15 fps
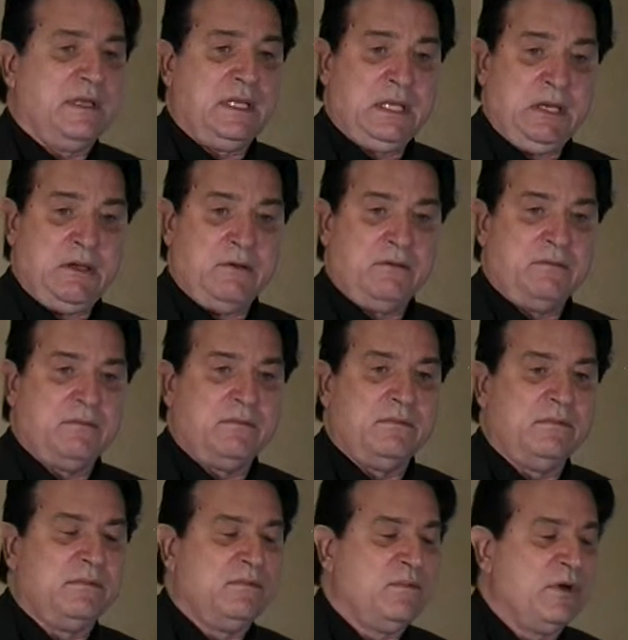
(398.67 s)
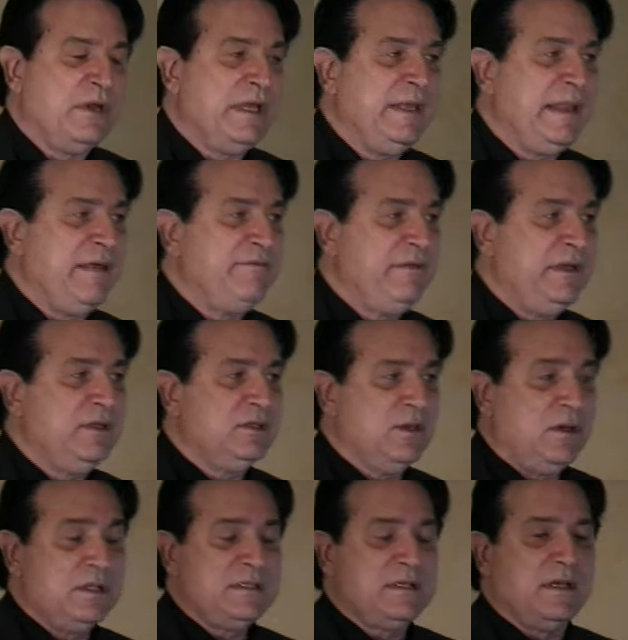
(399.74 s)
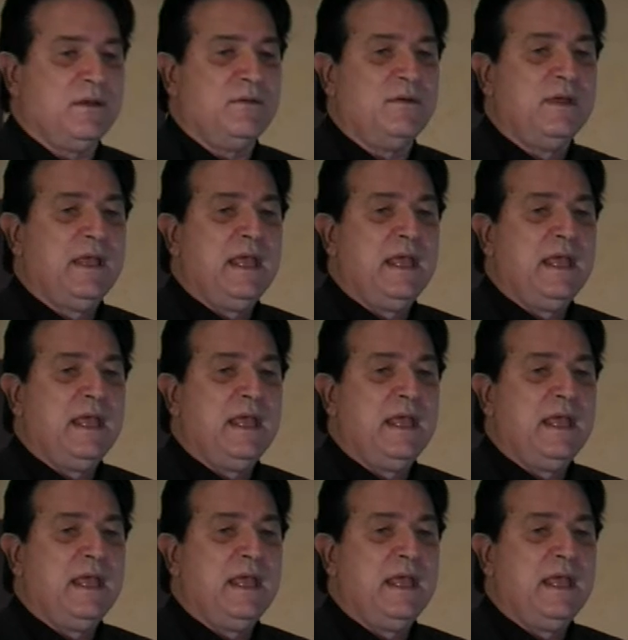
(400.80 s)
you know, working in that field also.